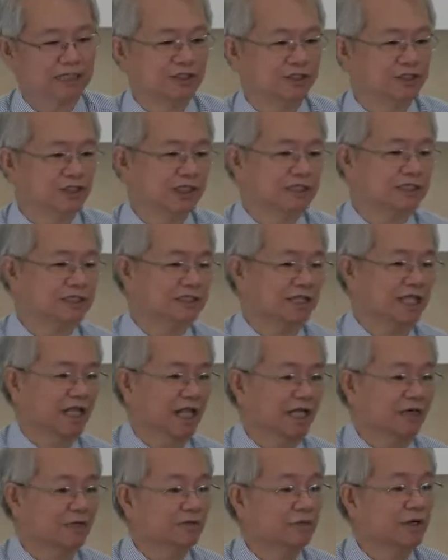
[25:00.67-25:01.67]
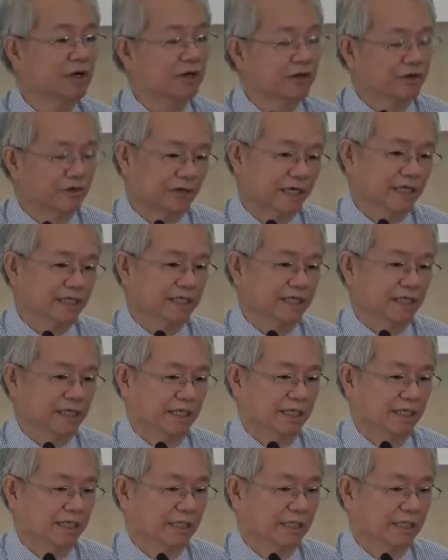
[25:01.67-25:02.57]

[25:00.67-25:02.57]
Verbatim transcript: in Jerusalem greatly.